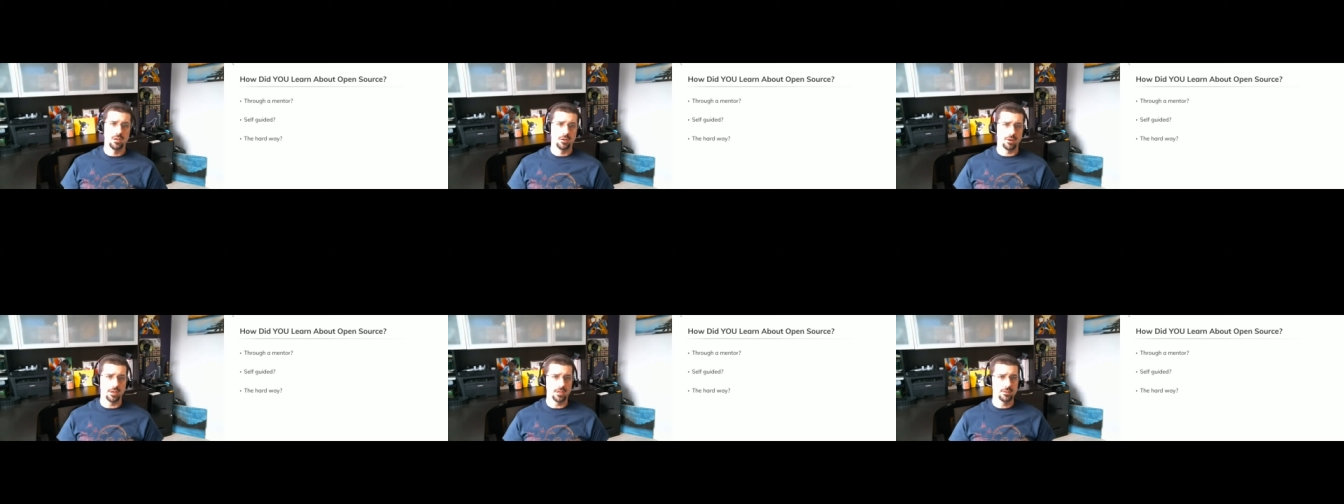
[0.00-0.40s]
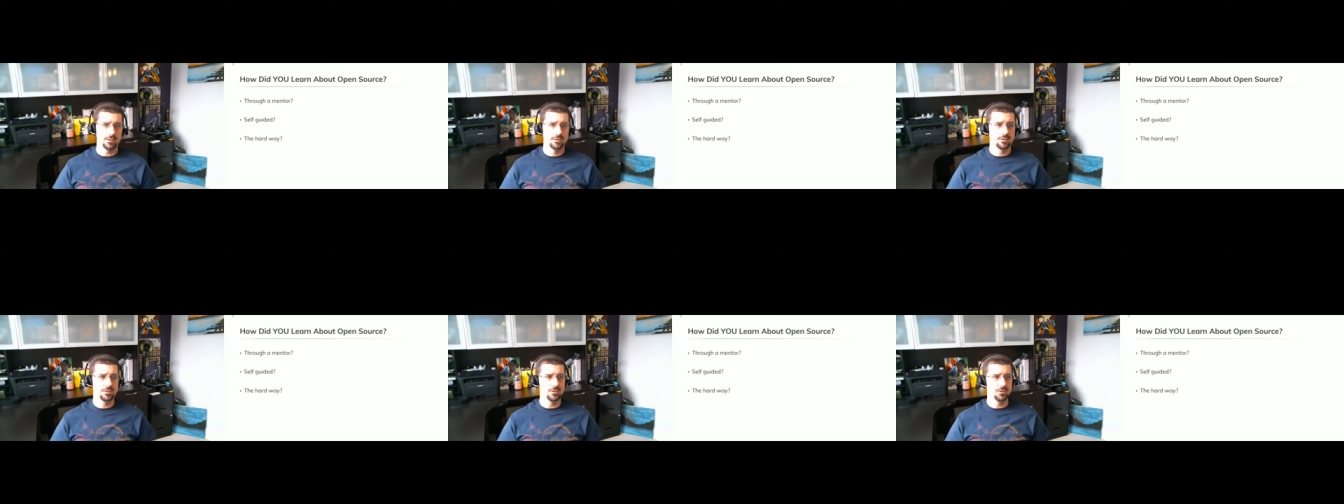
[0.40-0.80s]
right
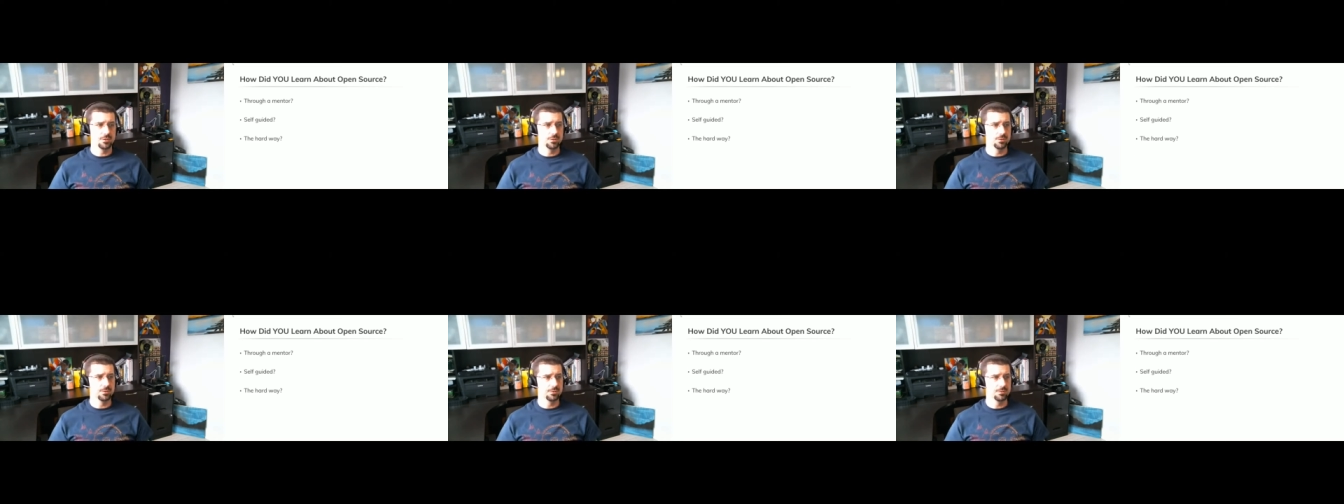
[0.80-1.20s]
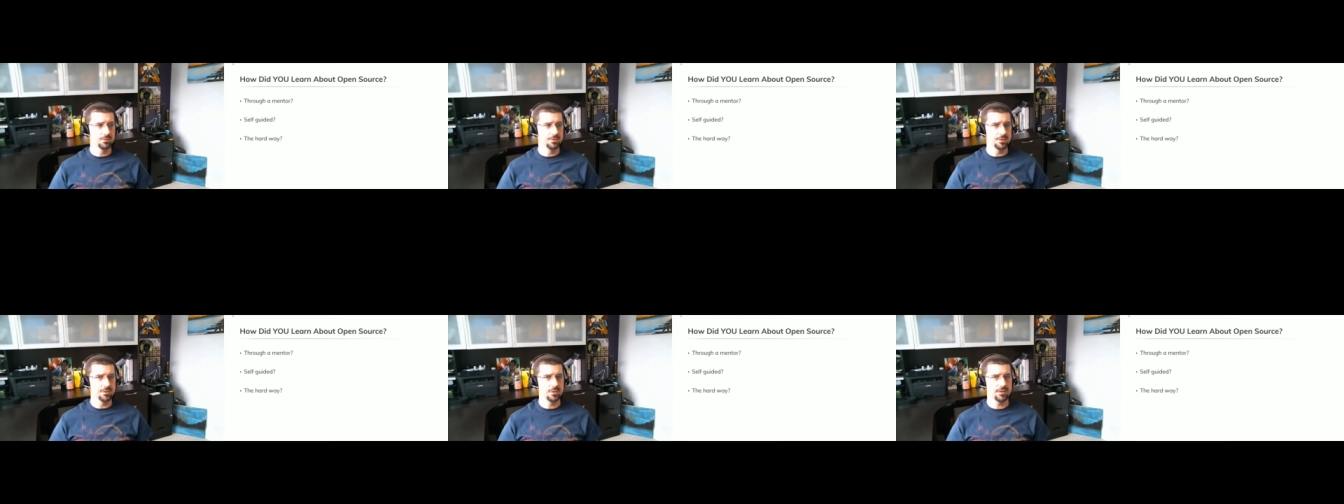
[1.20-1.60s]
did you
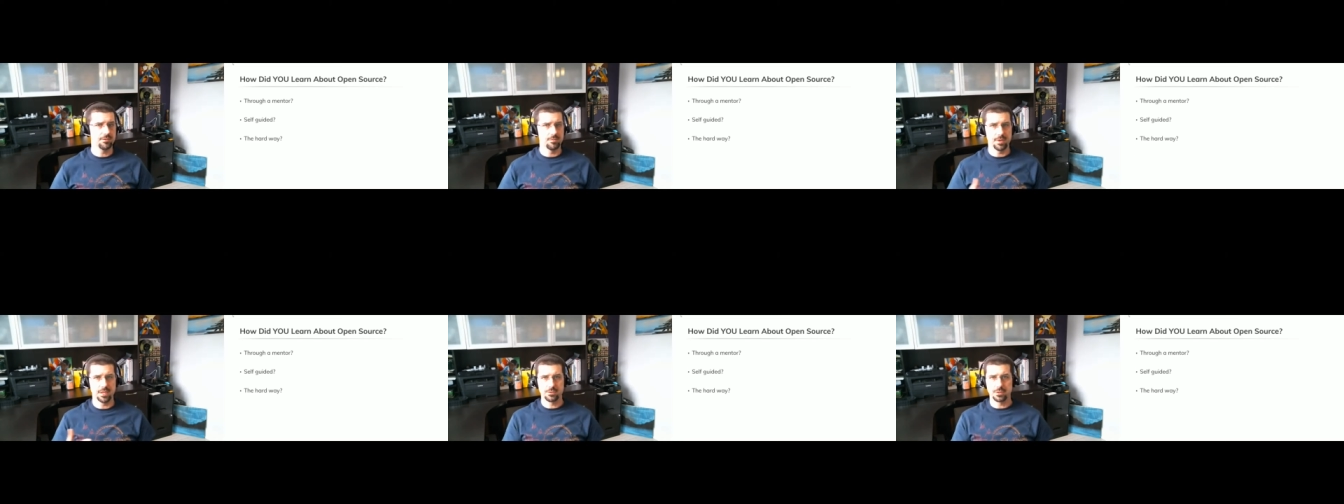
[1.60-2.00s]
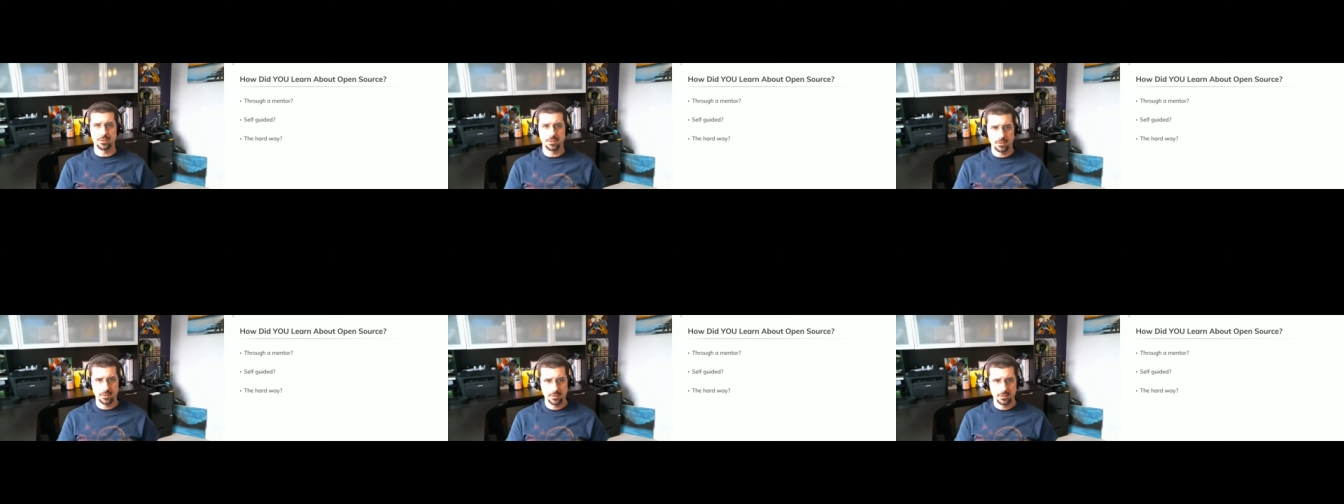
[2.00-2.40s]
did you have a
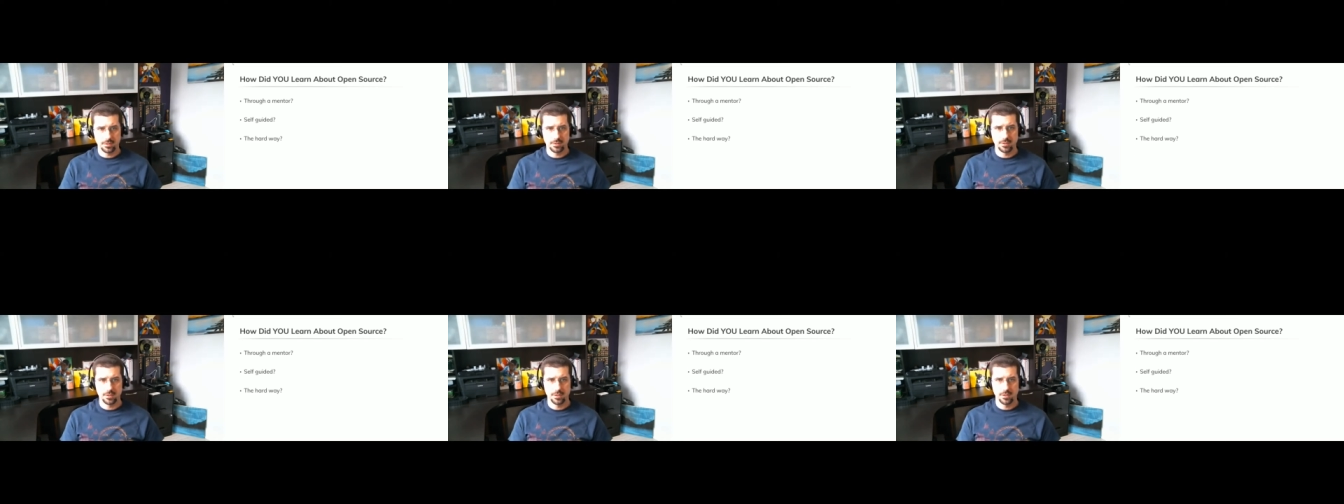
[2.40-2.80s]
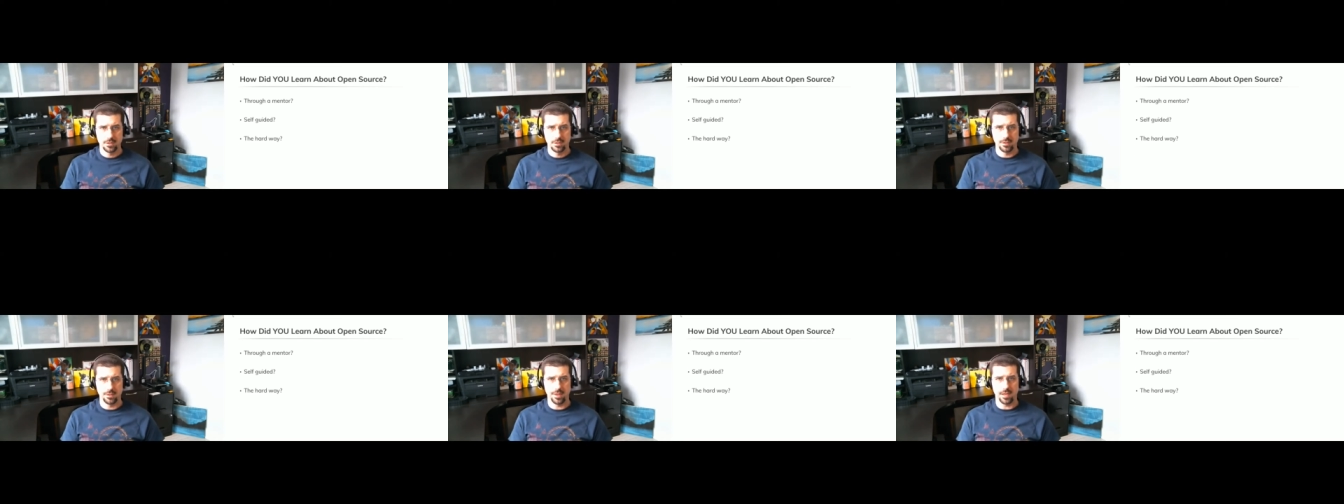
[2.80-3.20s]
mentor
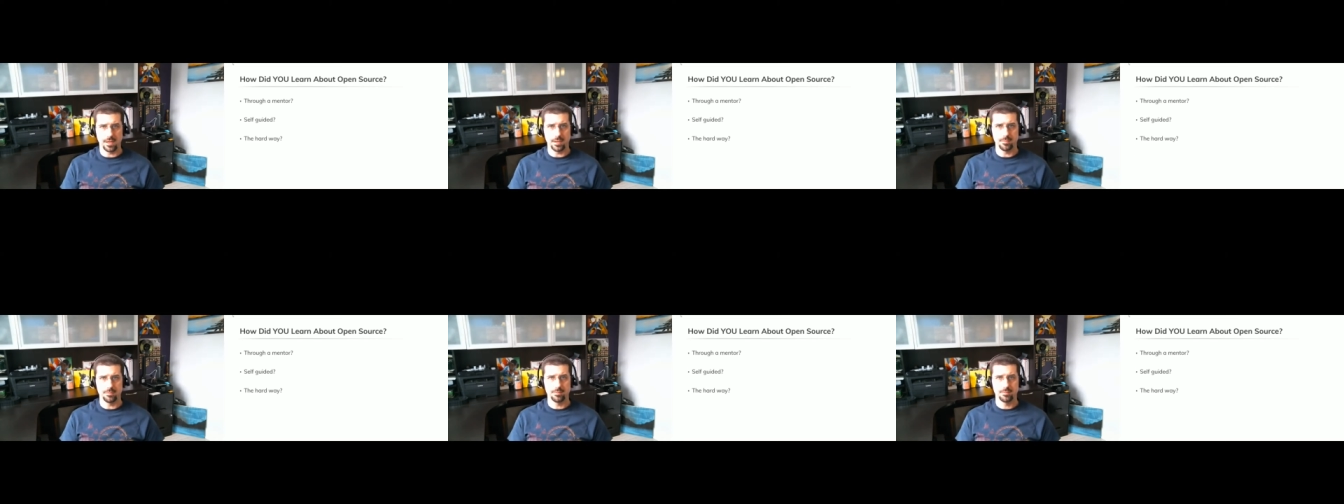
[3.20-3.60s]
that